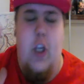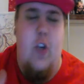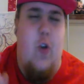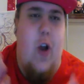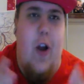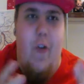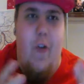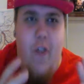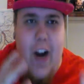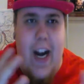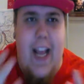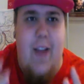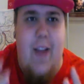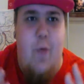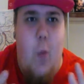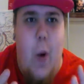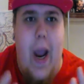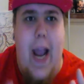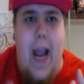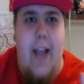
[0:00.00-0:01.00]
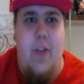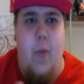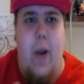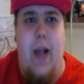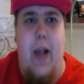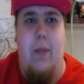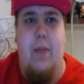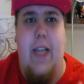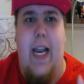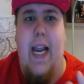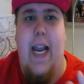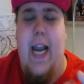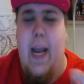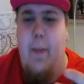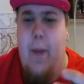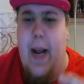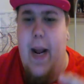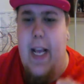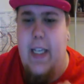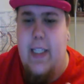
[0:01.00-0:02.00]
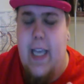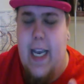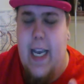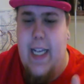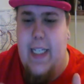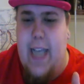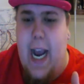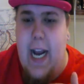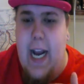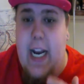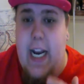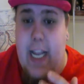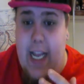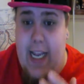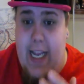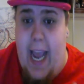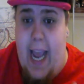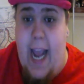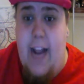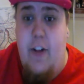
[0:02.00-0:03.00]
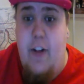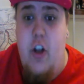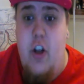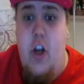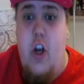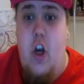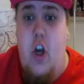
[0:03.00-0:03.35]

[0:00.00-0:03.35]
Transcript: really weird the way I'm saying it, but it's kind of like you're getting